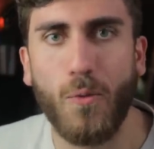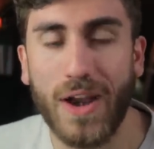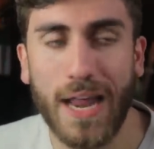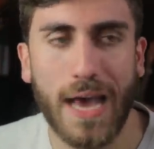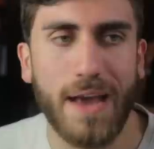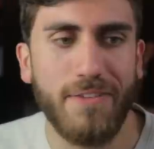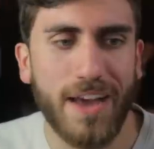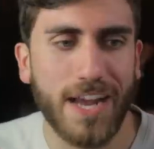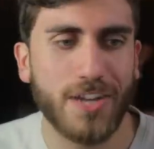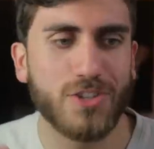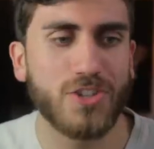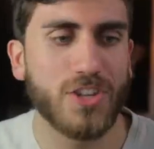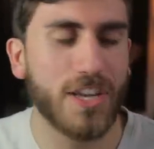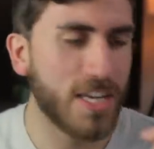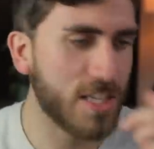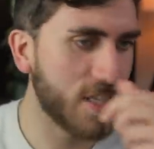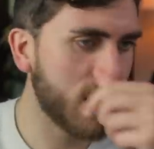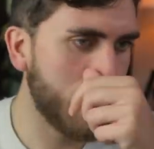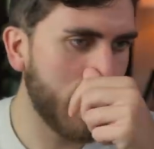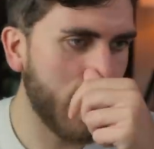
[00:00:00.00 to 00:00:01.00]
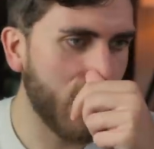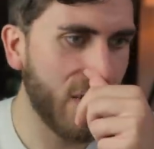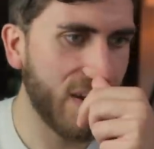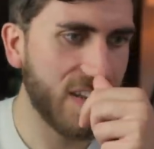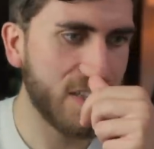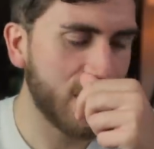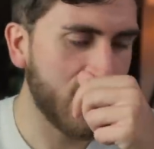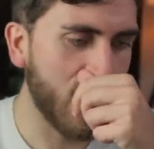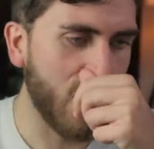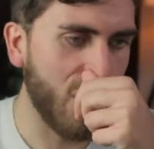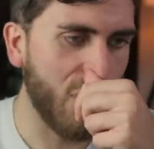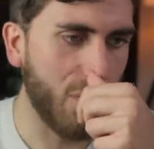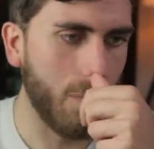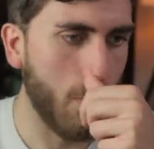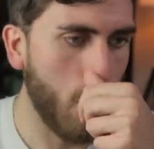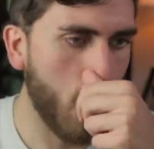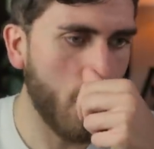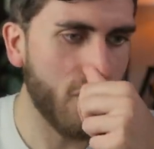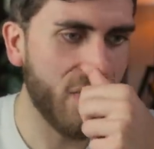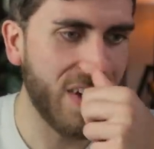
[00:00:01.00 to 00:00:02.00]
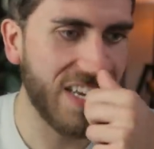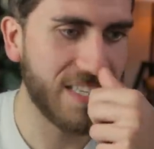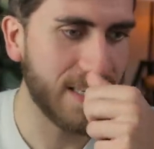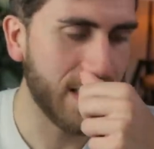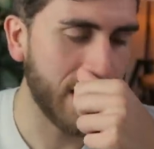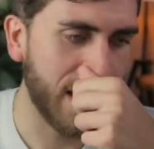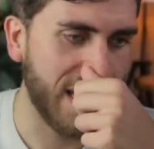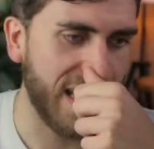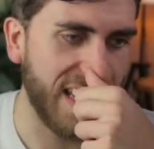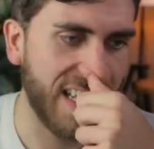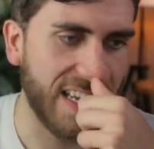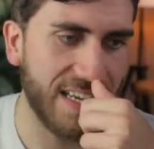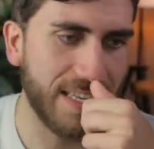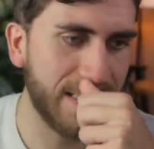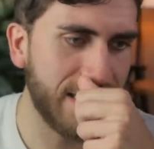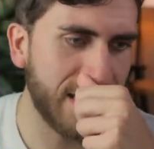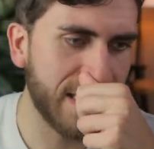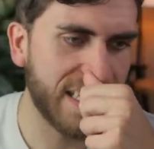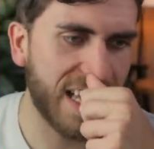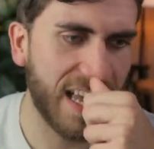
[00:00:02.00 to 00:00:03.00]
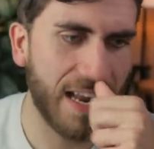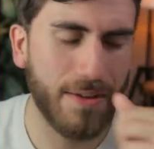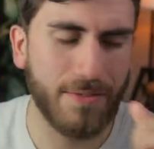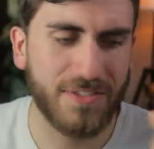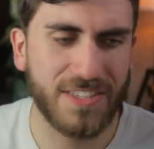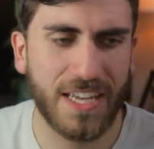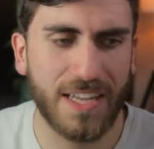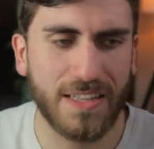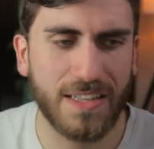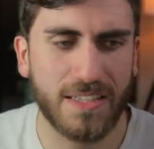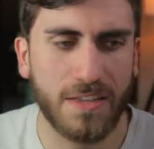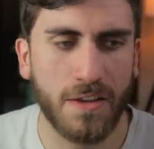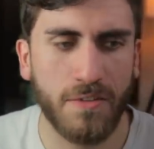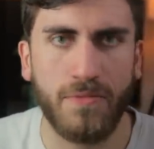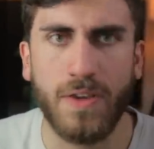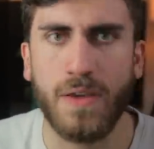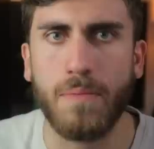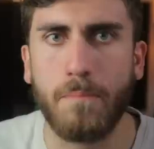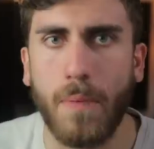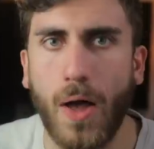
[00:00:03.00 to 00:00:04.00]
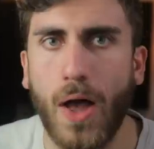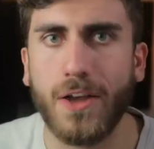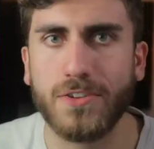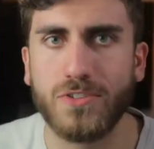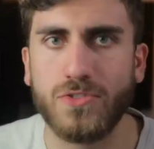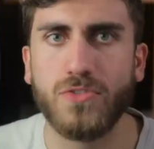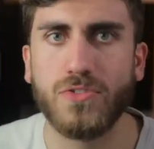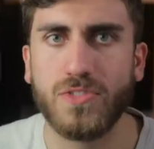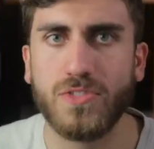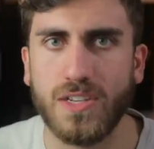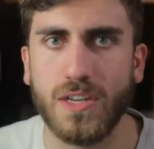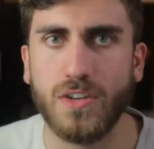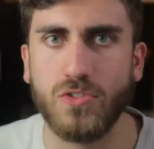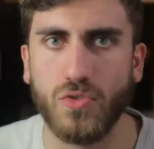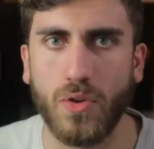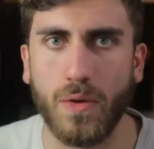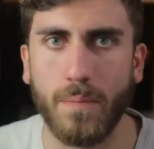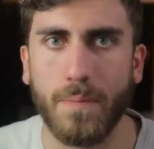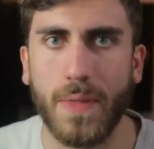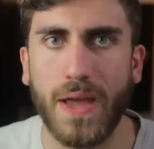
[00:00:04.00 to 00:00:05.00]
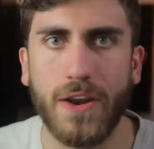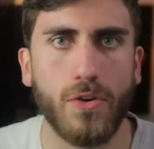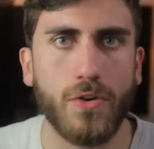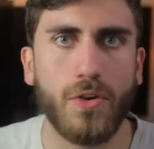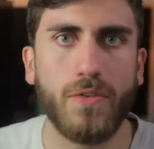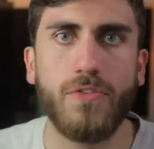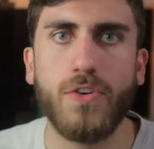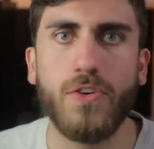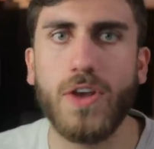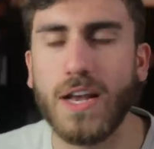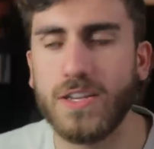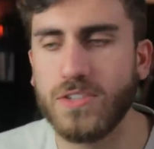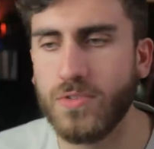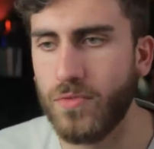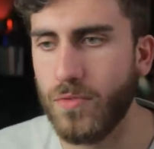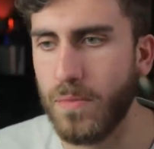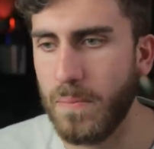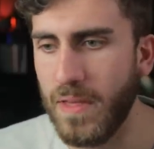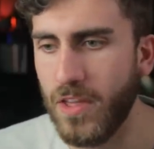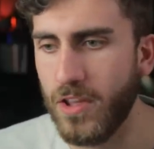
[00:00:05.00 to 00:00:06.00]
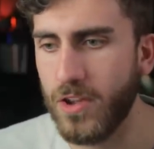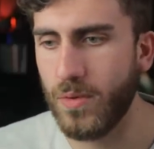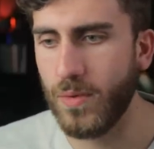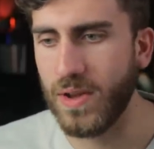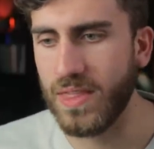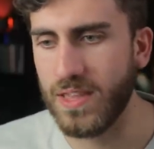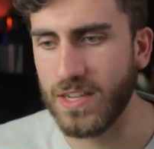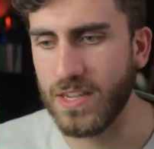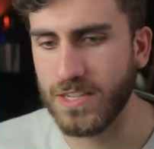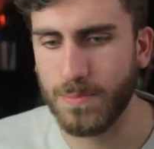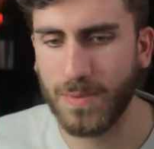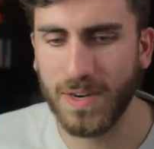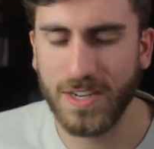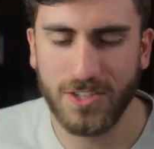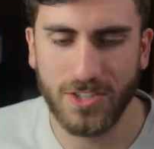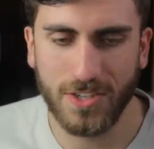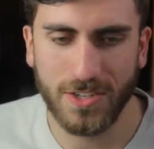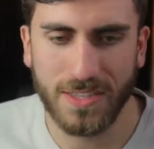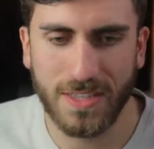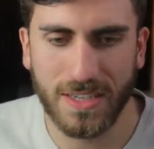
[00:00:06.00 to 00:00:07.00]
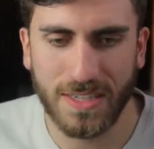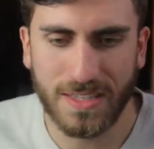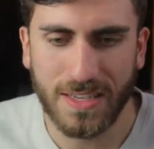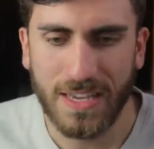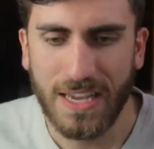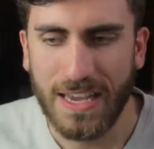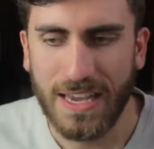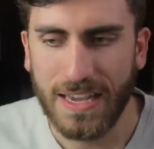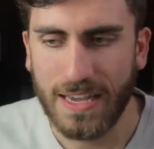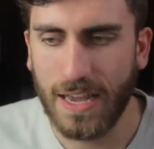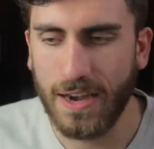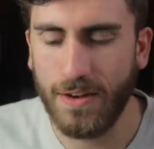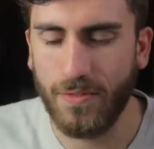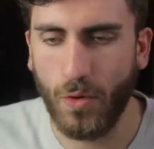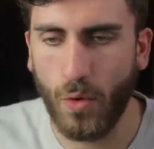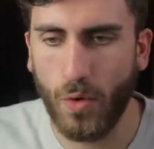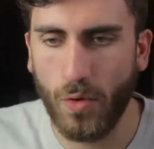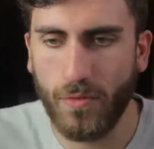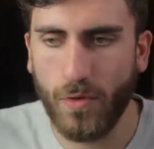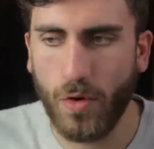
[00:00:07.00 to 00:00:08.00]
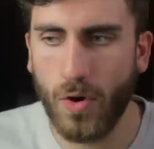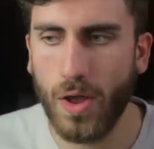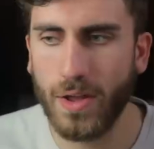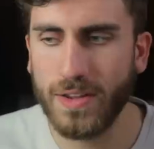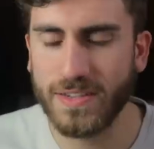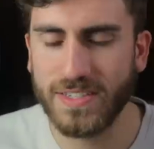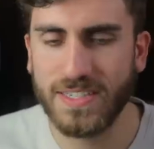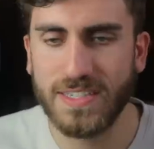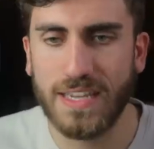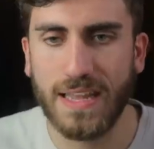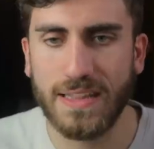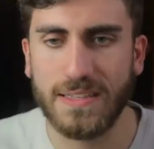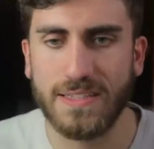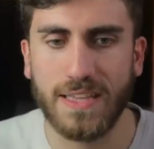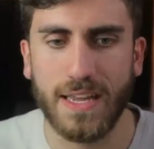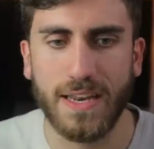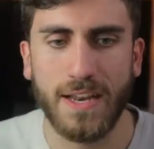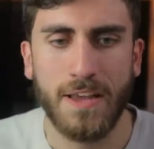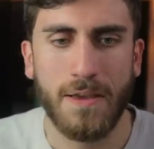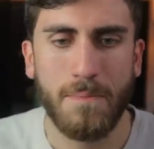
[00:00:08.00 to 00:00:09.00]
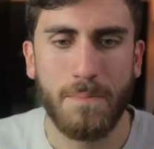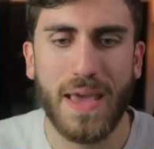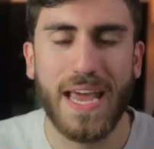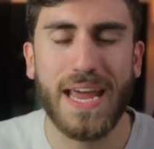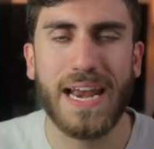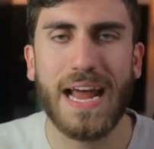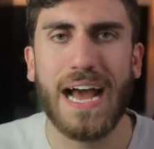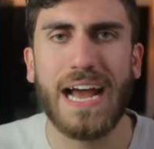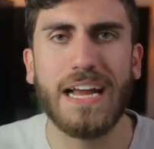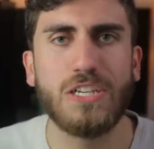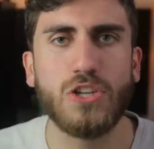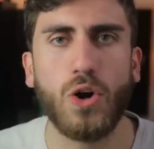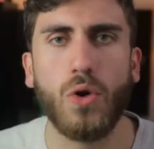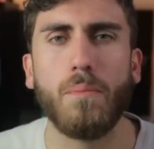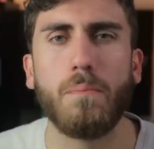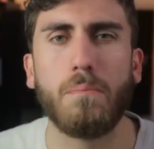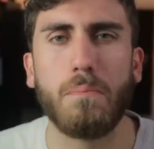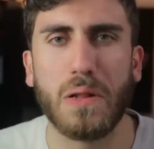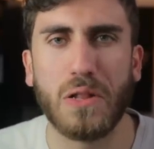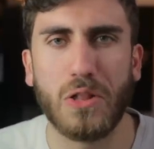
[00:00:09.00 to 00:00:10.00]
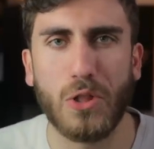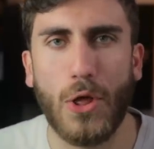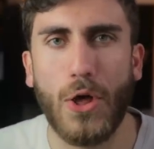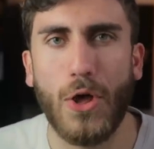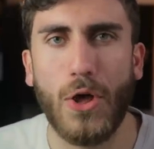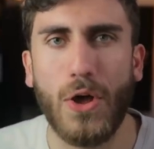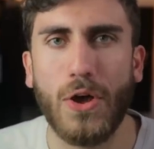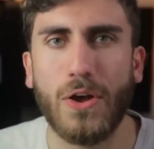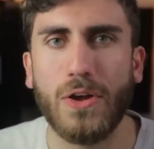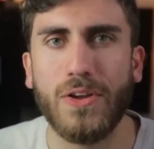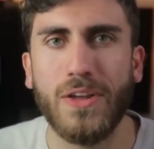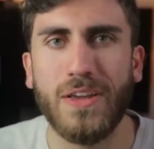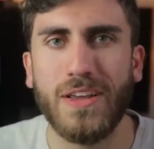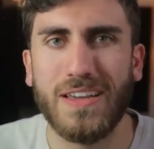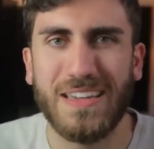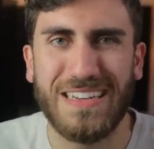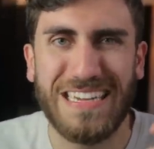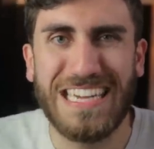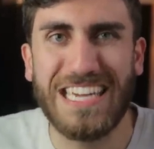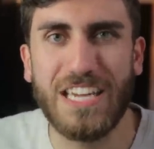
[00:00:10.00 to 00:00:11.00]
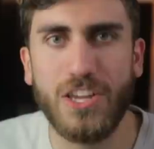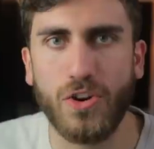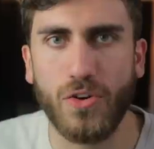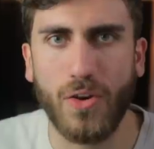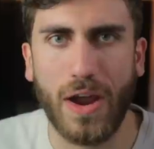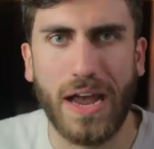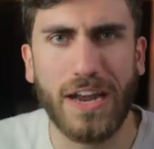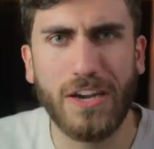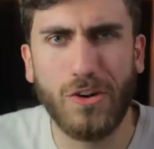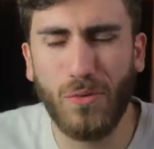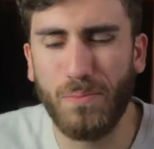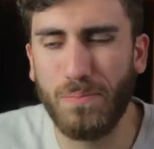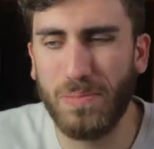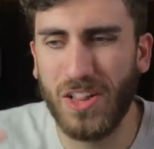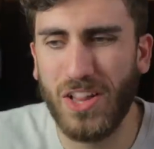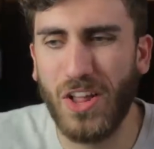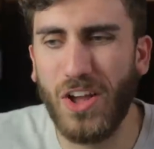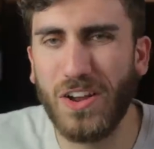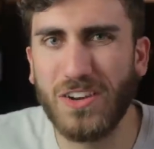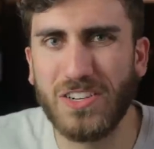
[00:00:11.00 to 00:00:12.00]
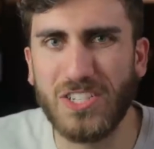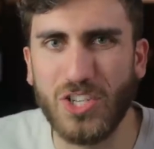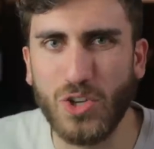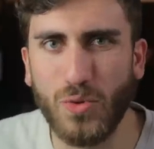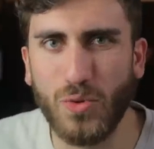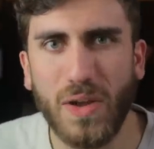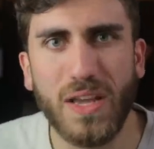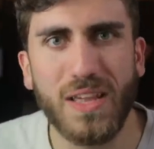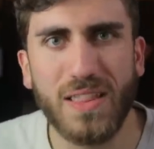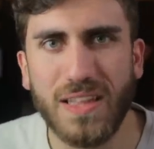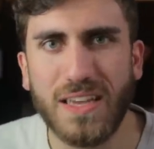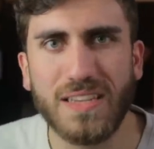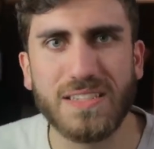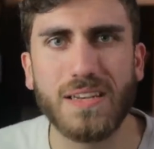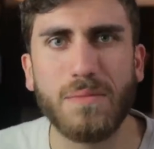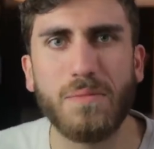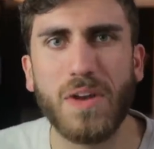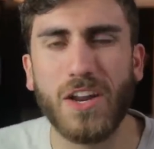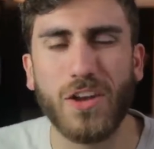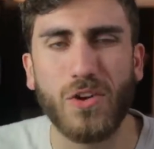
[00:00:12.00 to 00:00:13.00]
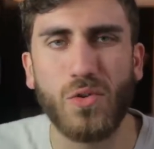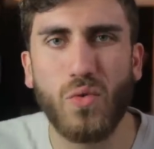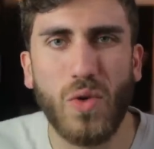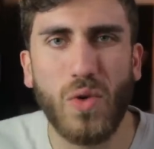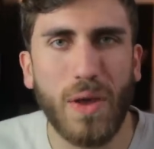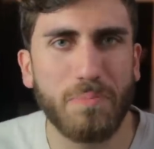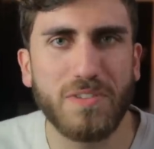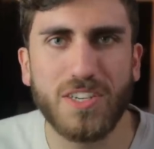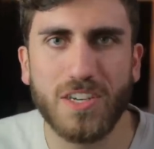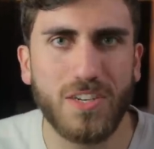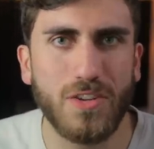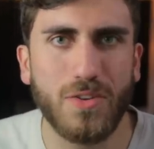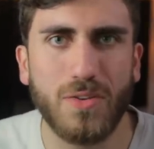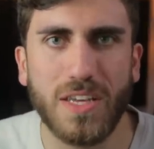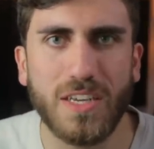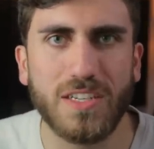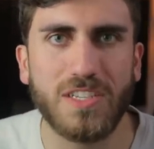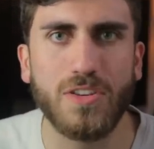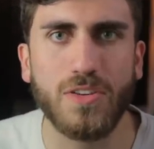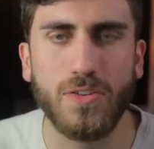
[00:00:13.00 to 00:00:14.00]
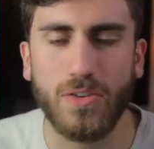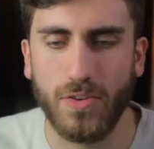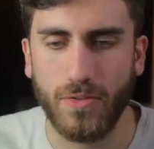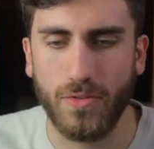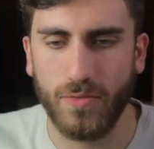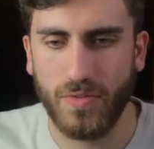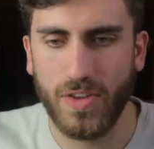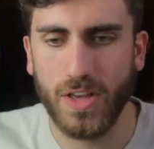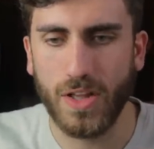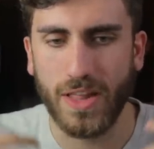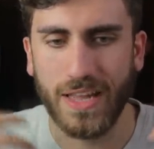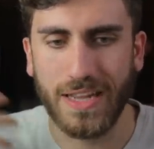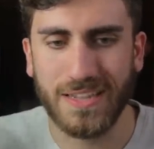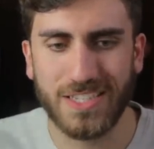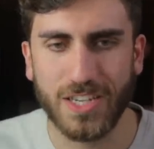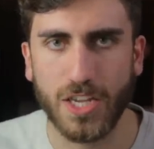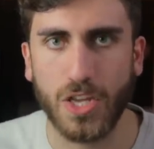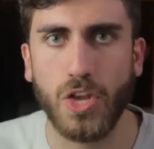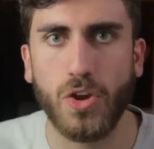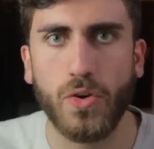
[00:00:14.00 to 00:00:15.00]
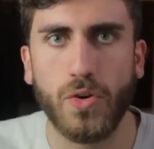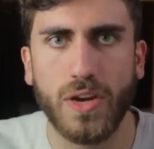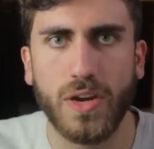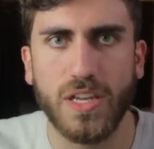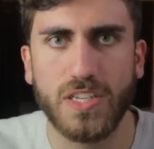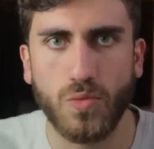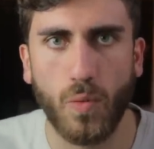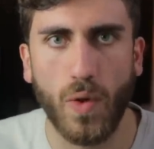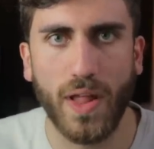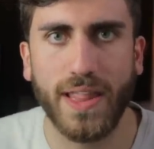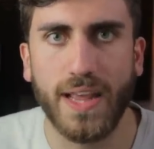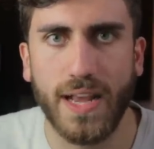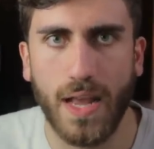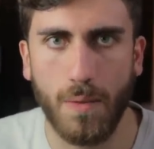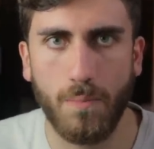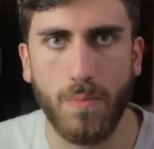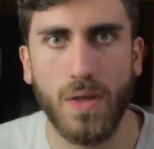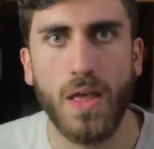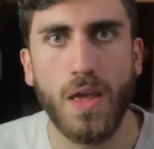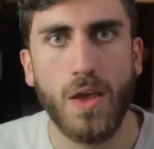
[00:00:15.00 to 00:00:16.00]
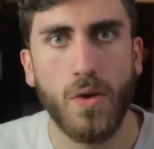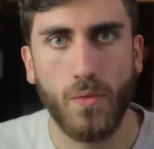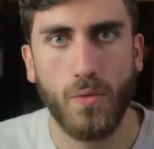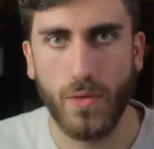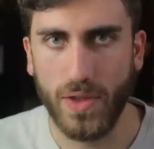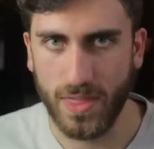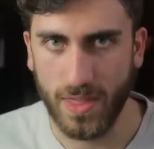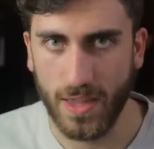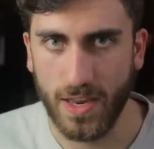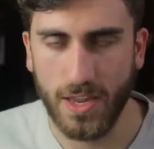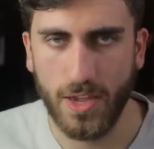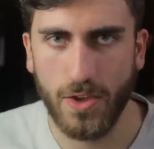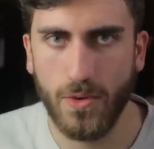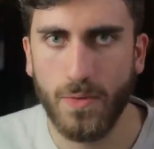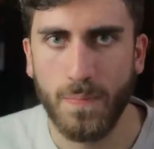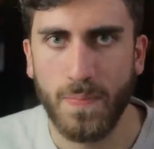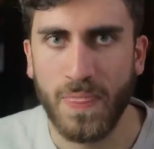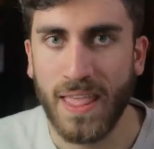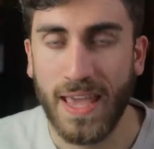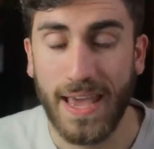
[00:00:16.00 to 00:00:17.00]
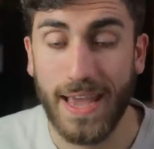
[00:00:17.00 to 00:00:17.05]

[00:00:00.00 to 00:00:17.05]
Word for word: What I've actually experienced, though, more recently is this kind of sense of imposter syndrome. I don't know if you guys are familiar with this, but it's just this kind of overall sense that, man, I don't belong here. I don't belong doing this. I'm not equipped to do this. You, you feel insecurities welling up within you.